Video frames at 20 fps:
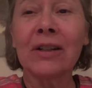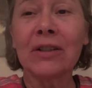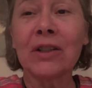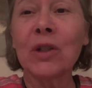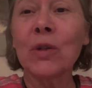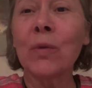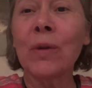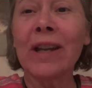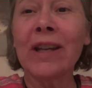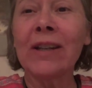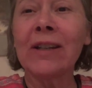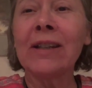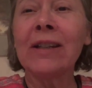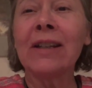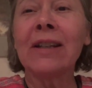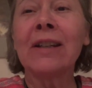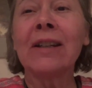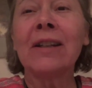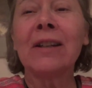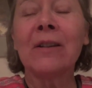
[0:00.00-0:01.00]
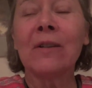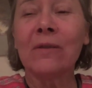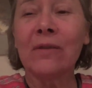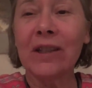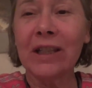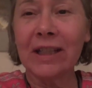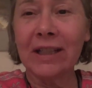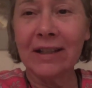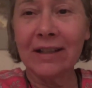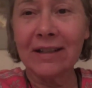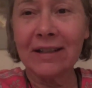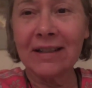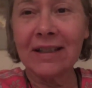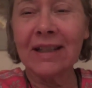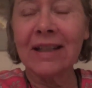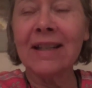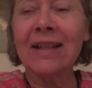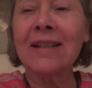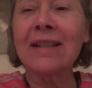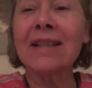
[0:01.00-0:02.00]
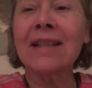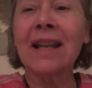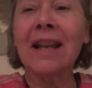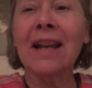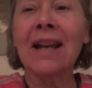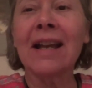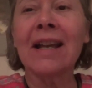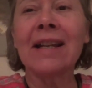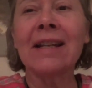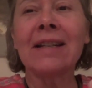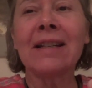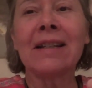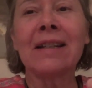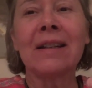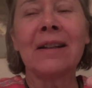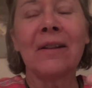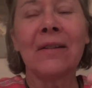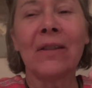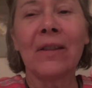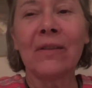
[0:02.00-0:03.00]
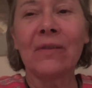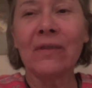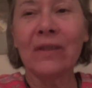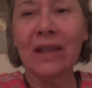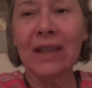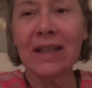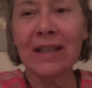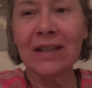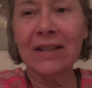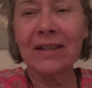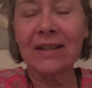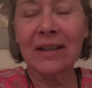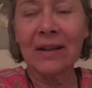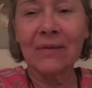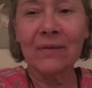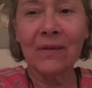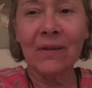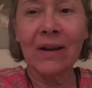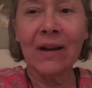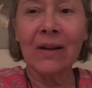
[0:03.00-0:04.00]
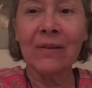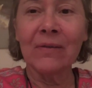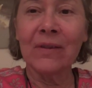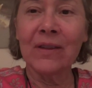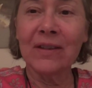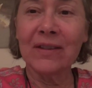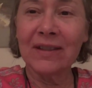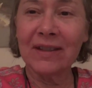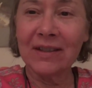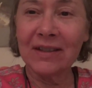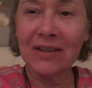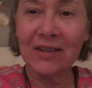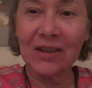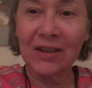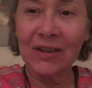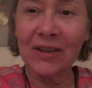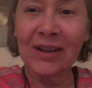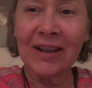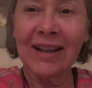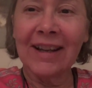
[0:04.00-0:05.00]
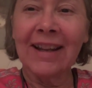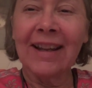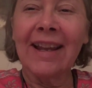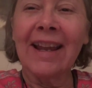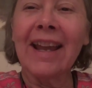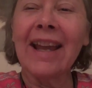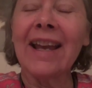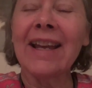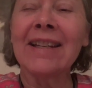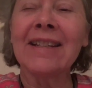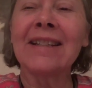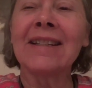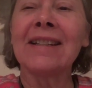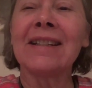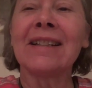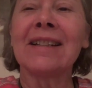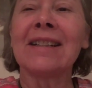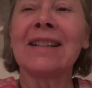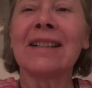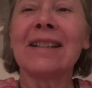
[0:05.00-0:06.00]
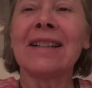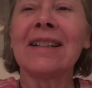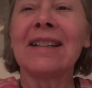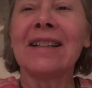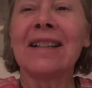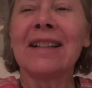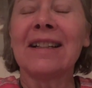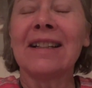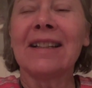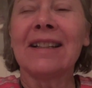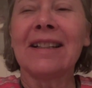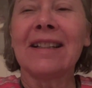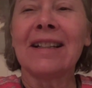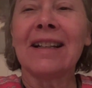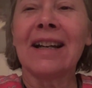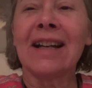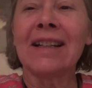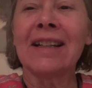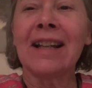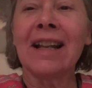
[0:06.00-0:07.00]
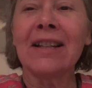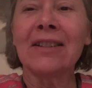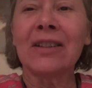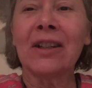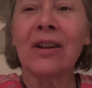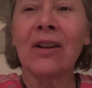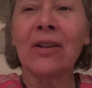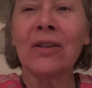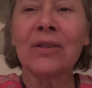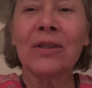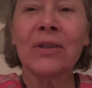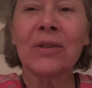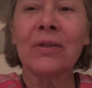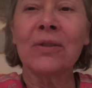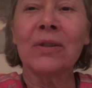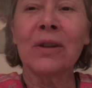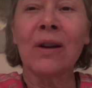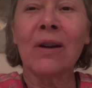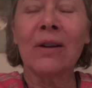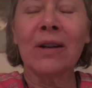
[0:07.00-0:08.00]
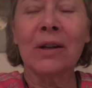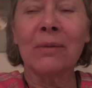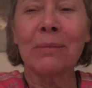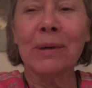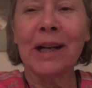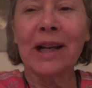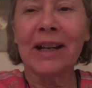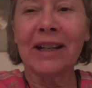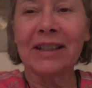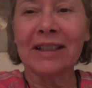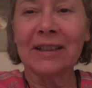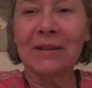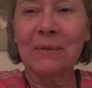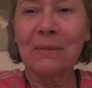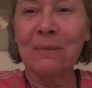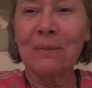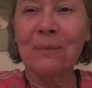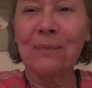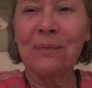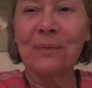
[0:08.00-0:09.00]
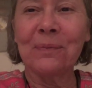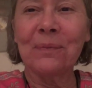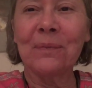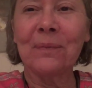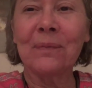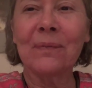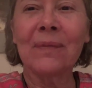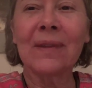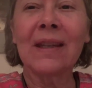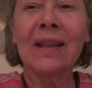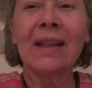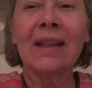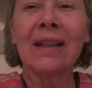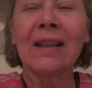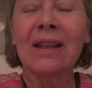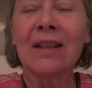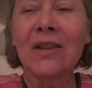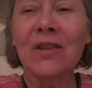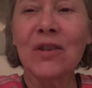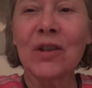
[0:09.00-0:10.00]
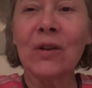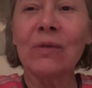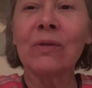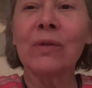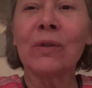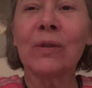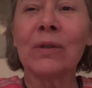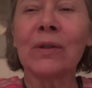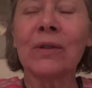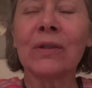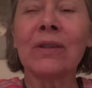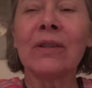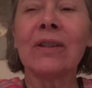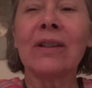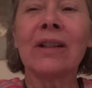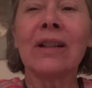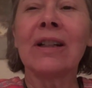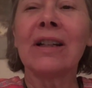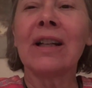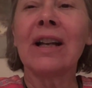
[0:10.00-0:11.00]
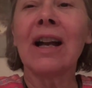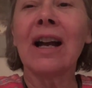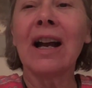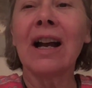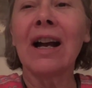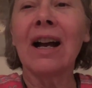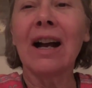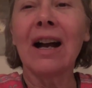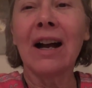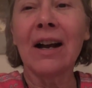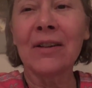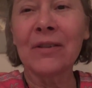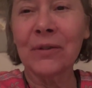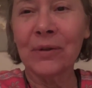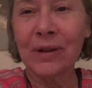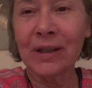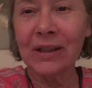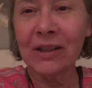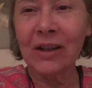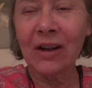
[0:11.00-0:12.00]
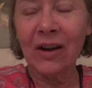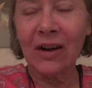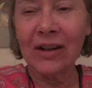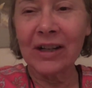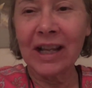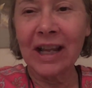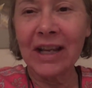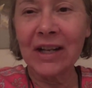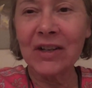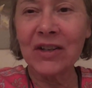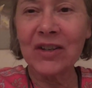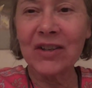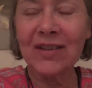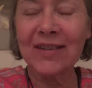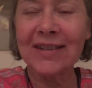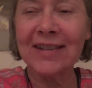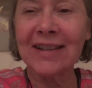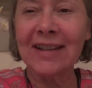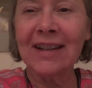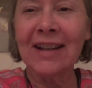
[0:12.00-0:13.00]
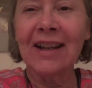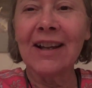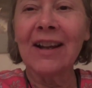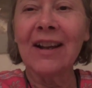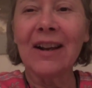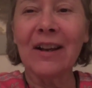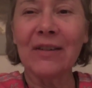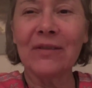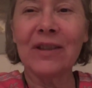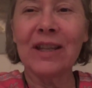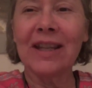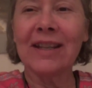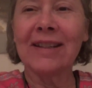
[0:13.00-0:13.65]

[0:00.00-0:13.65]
twin fetus inside the fetus of the sister. And I'd like to also talk about several other incarnations of the